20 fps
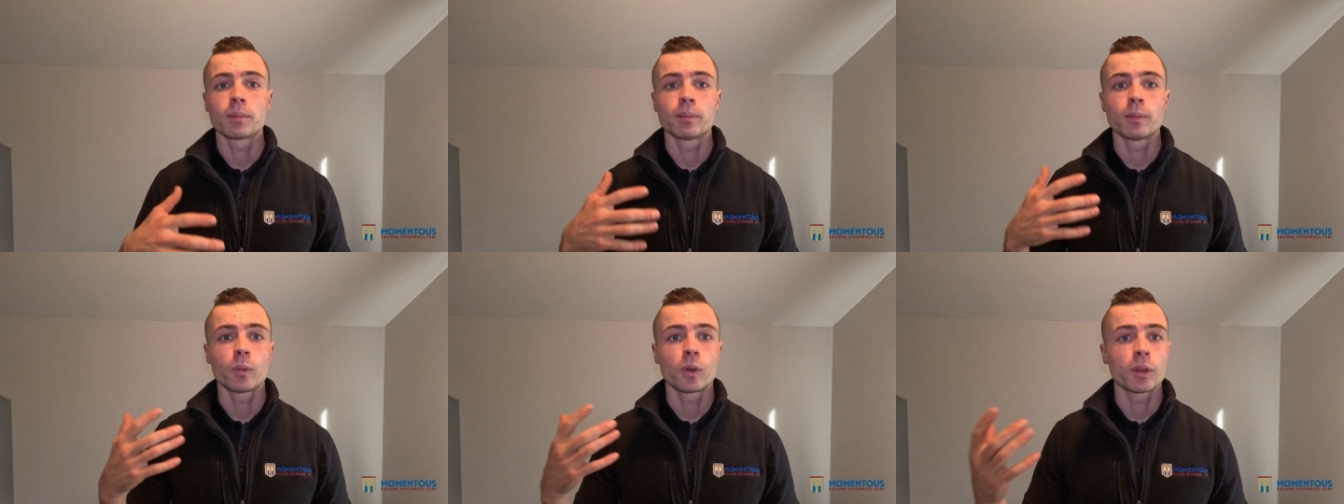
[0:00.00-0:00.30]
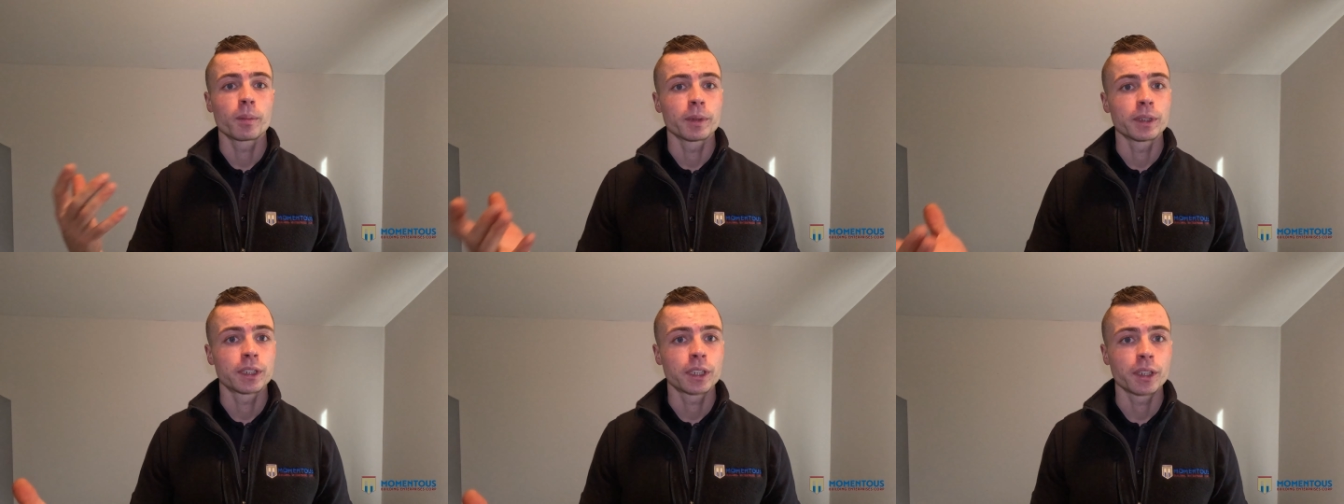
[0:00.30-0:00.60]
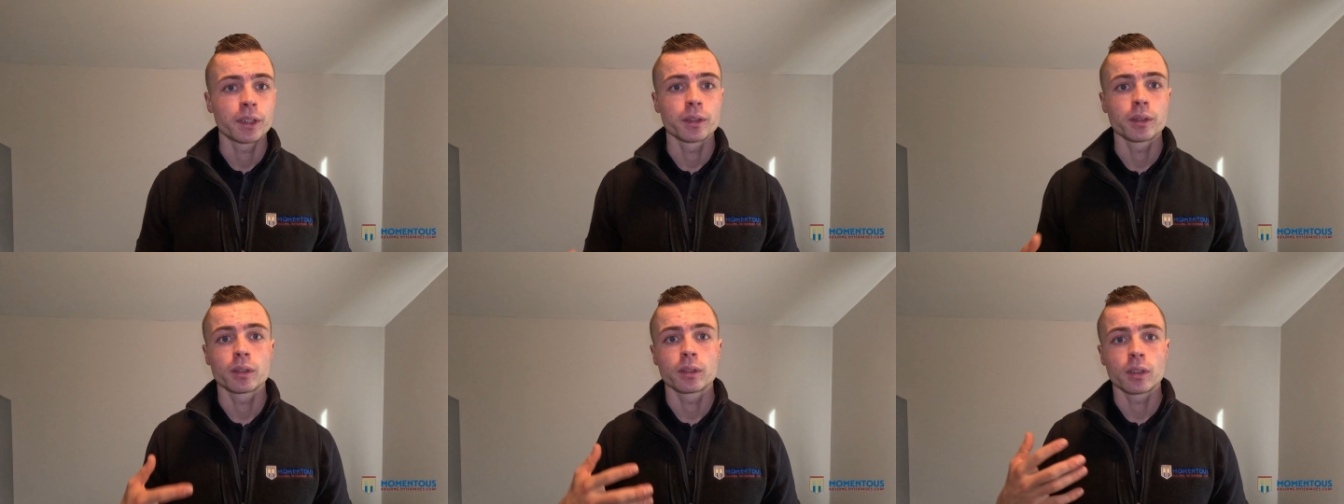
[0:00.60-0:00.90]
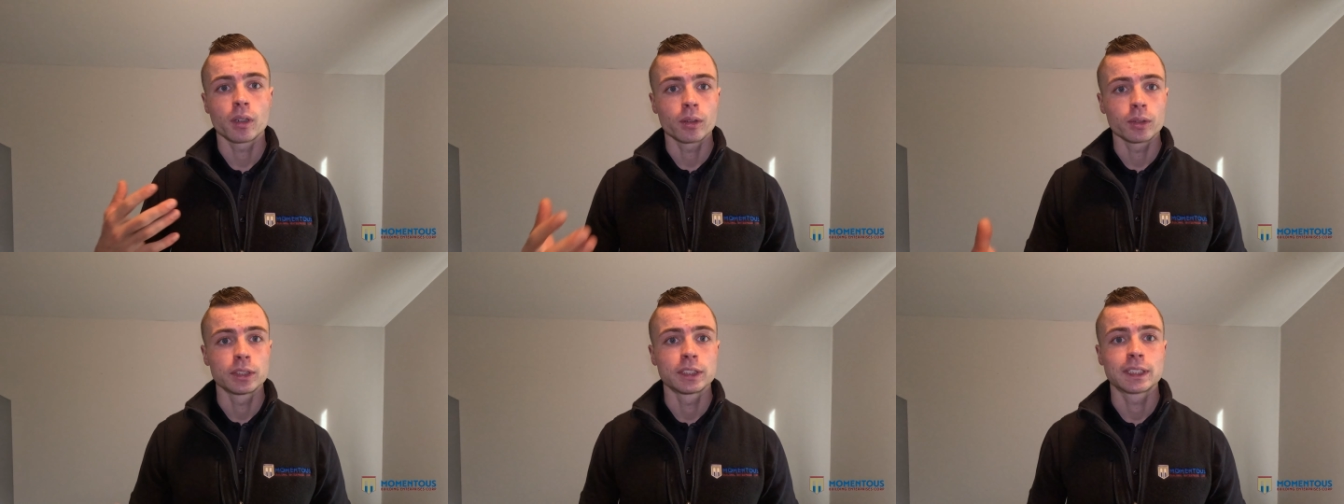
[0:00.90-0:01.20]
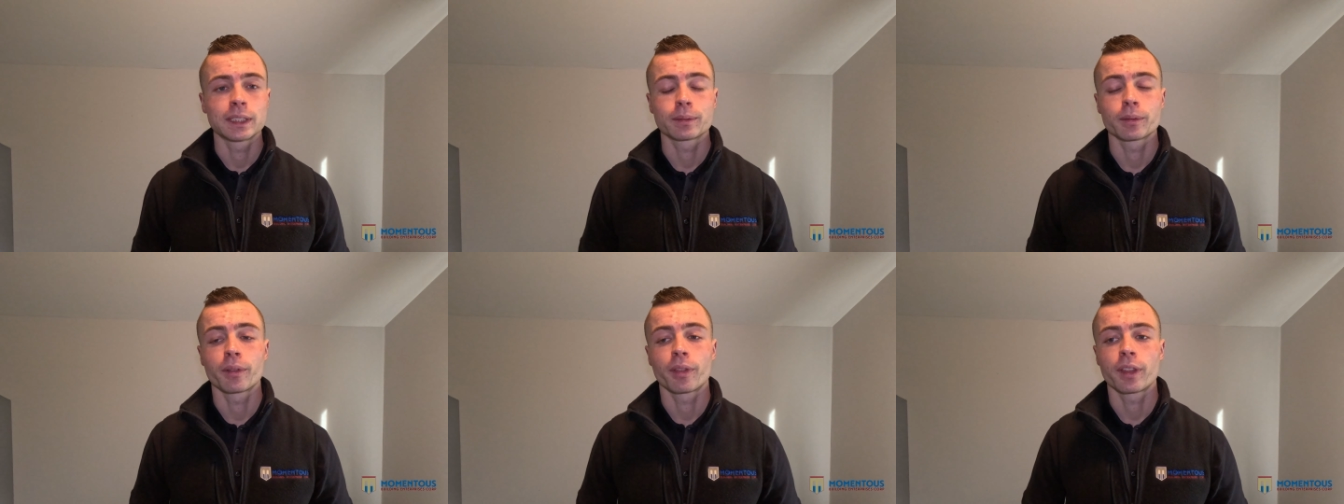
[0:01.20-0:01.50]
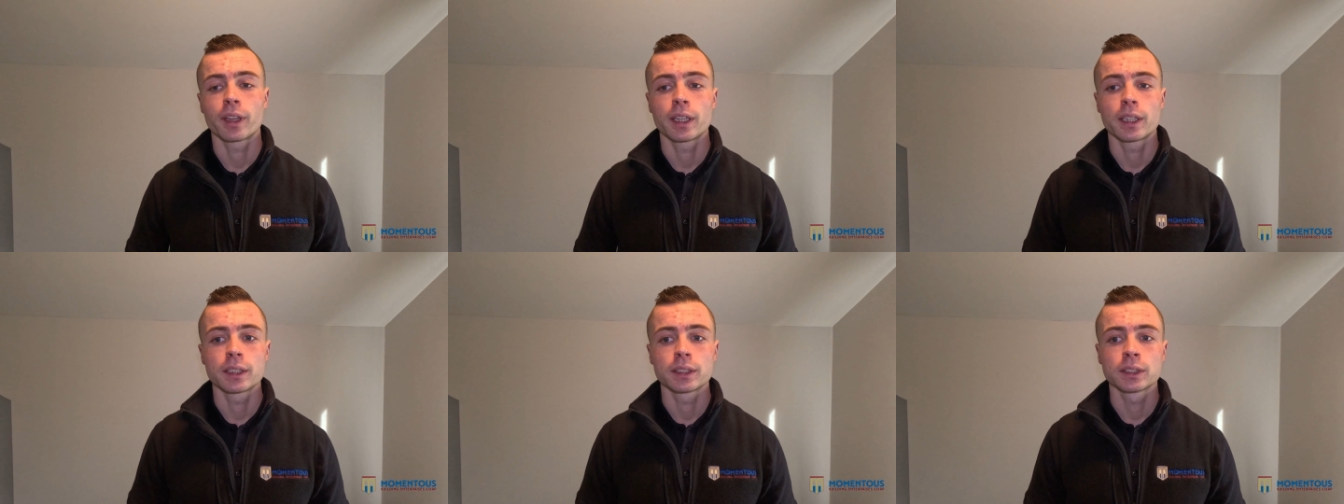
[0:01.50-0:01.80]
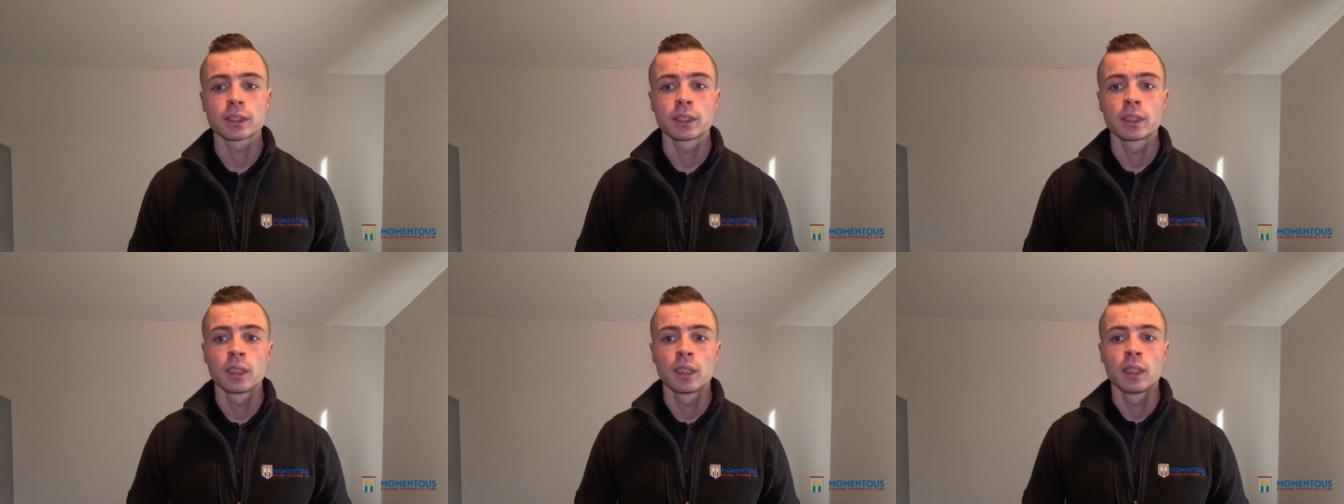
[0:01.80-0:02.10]
with material and all these different
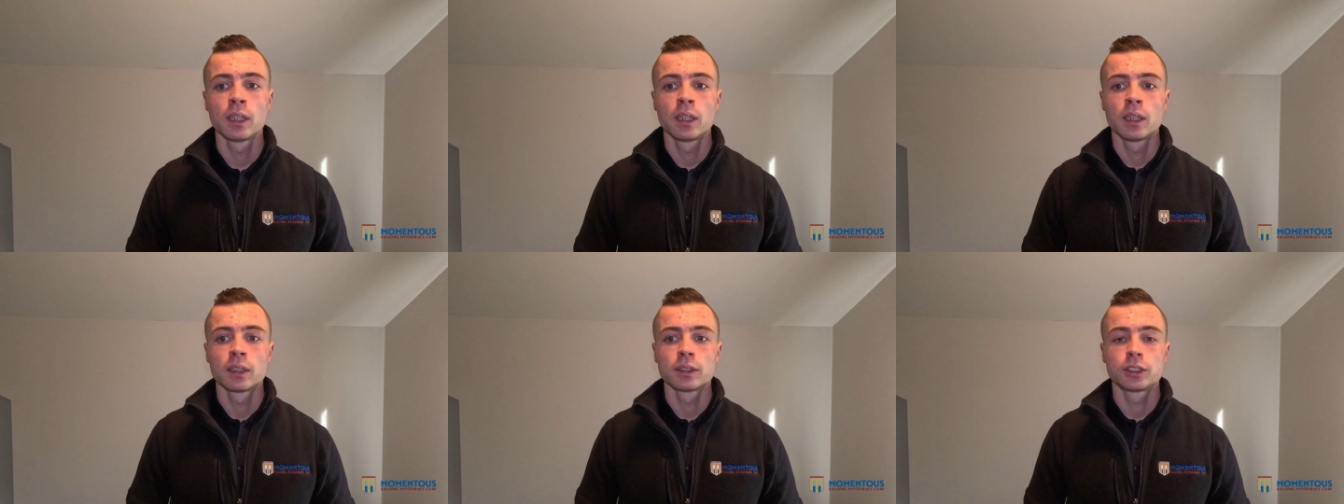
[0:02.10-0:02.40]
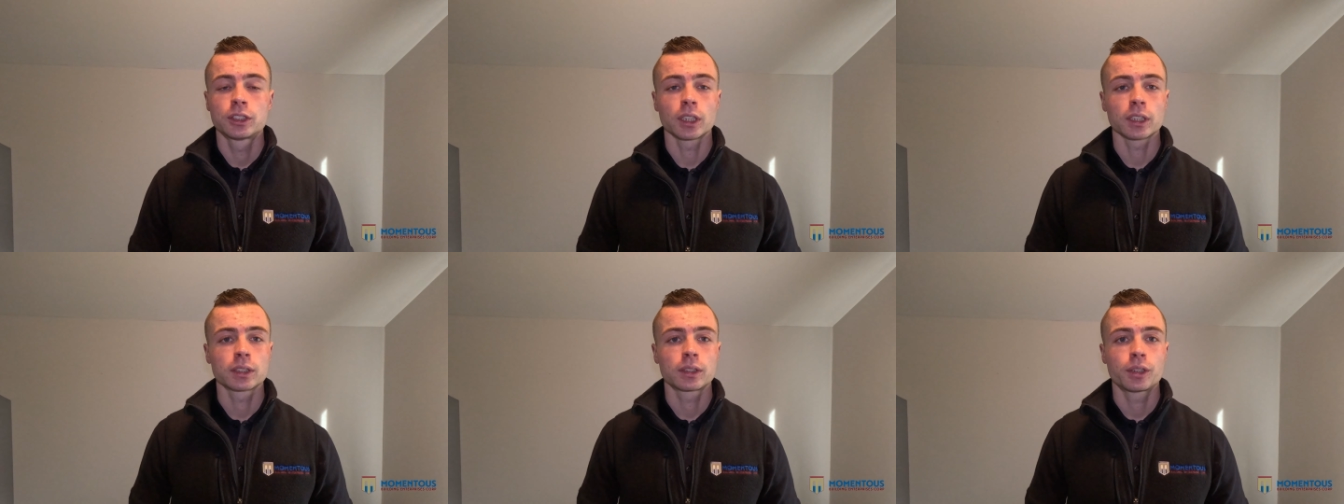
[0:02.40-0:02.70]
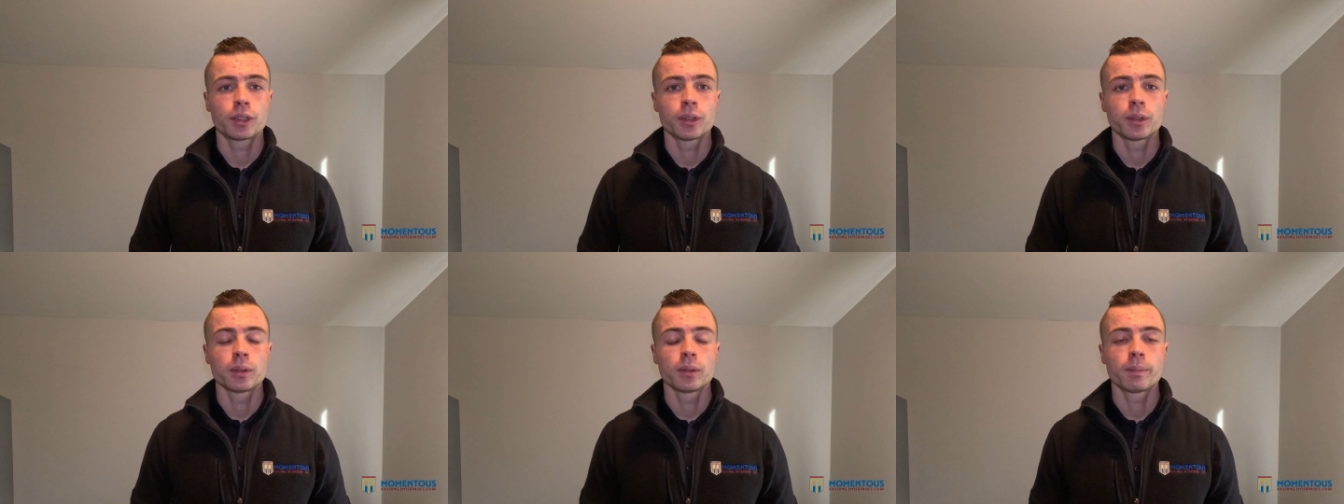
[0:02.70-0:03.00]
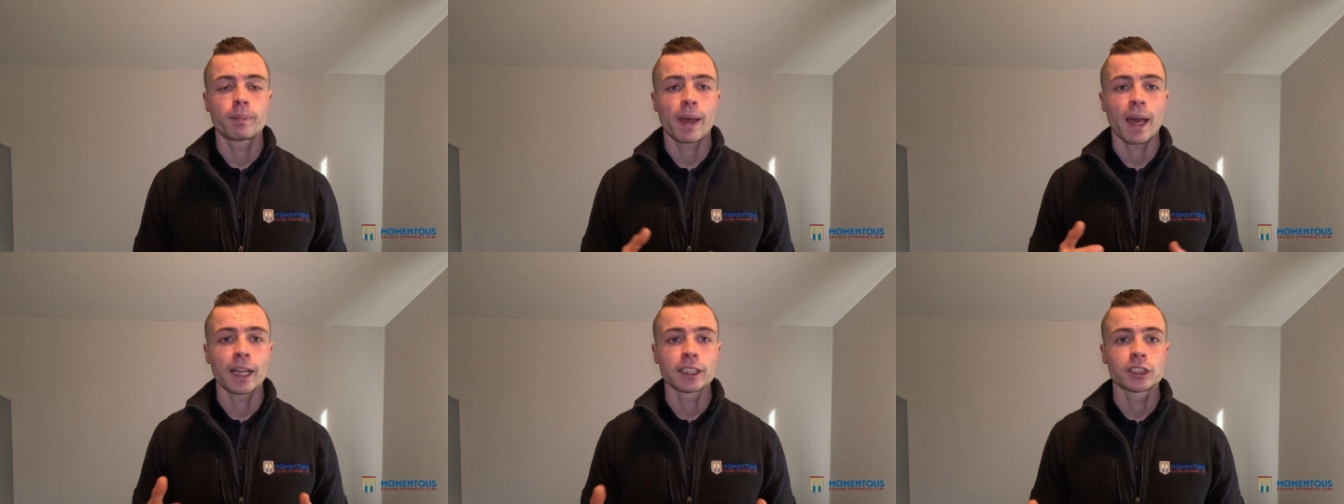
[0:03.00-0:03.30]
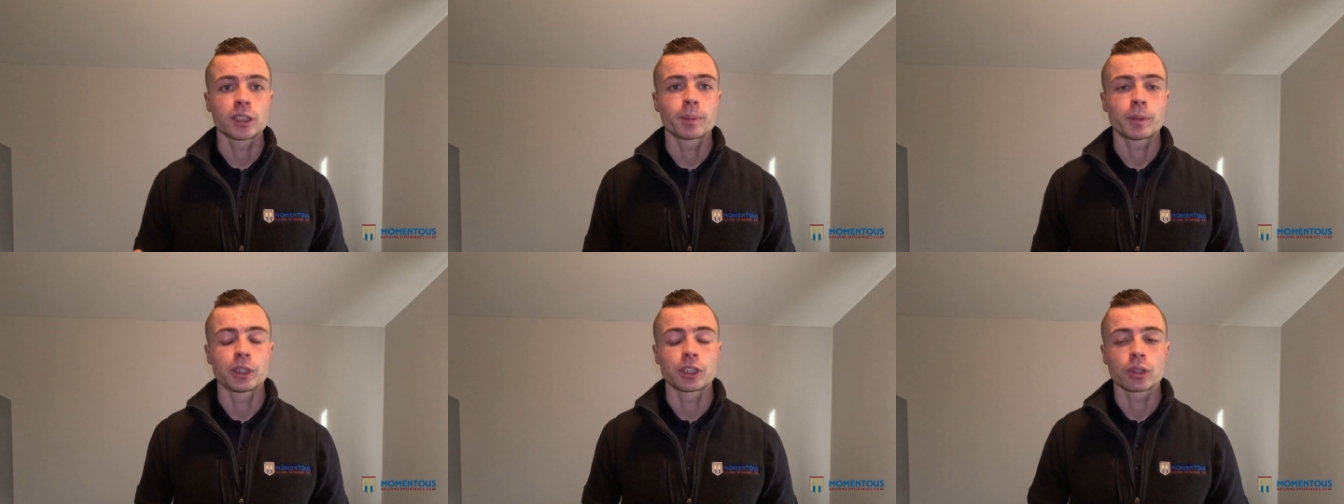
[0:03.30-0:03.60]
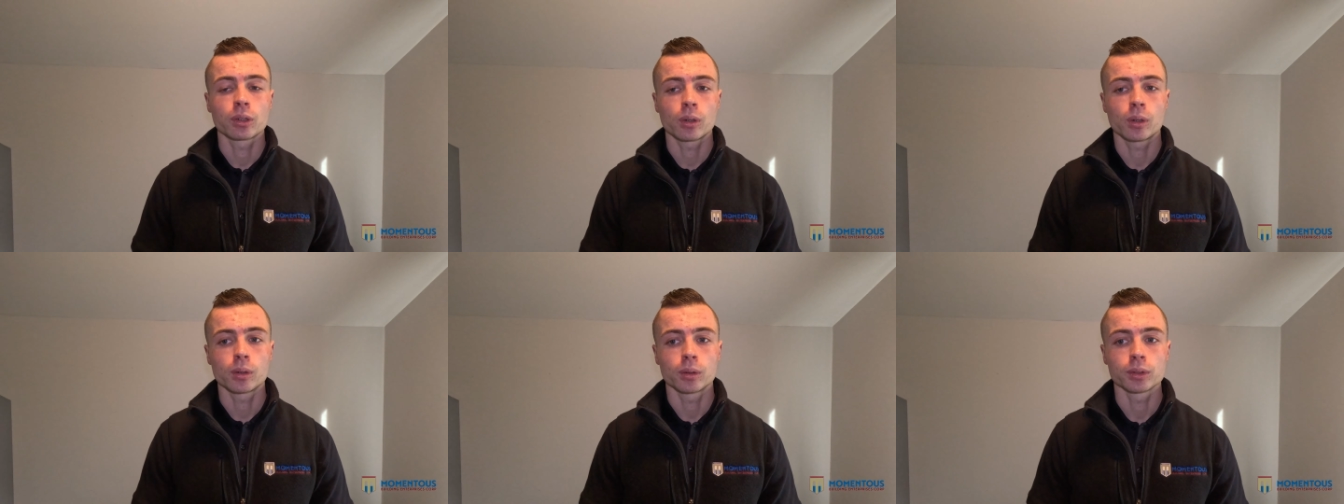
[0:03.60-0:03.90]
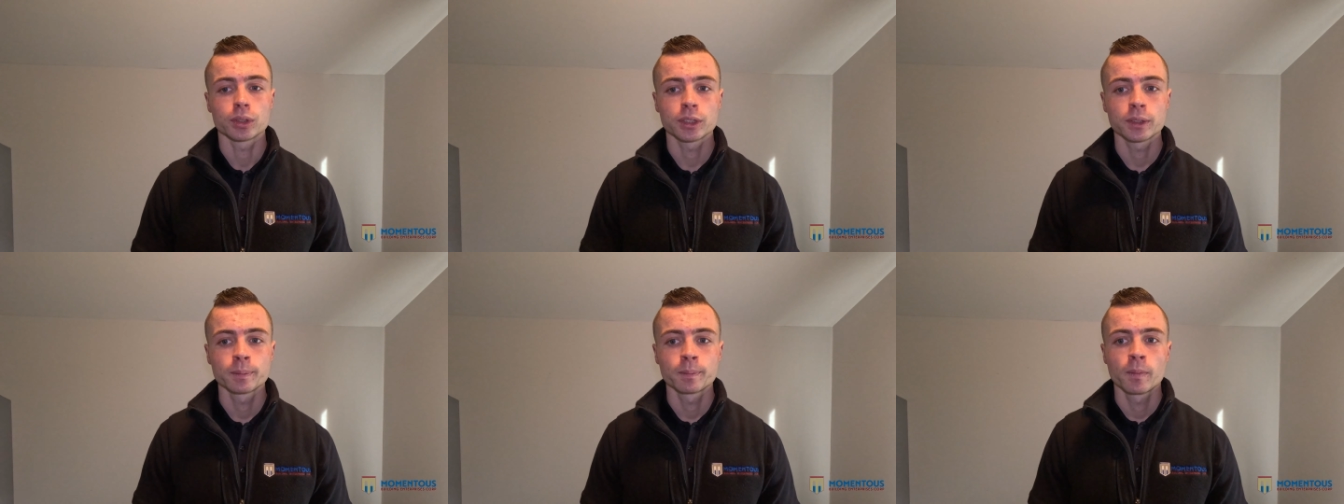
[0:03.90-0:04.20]
things just to patch up these
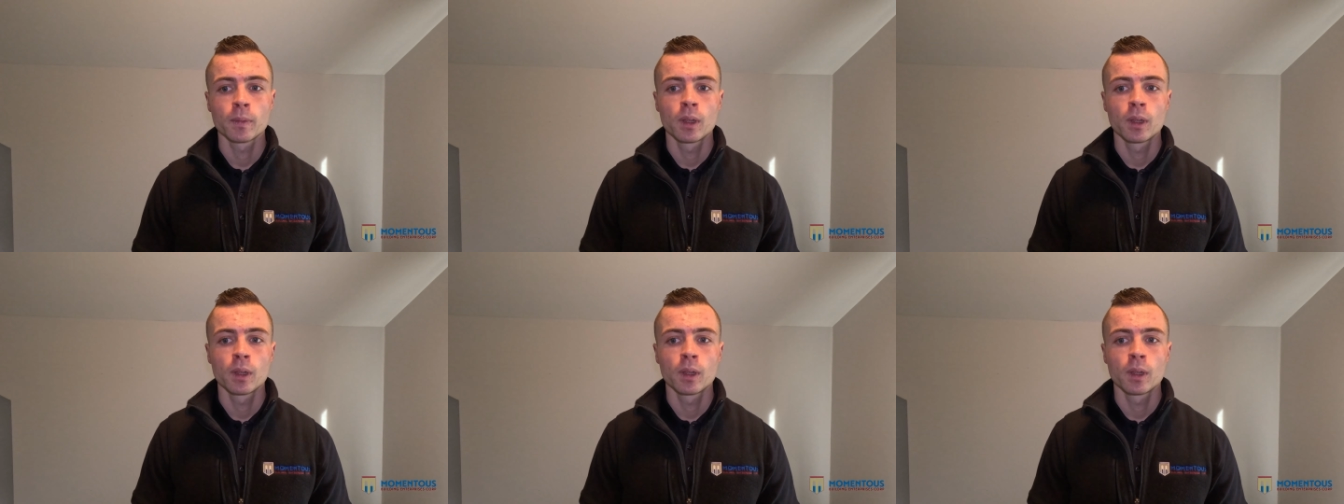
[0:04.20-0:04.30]
holes.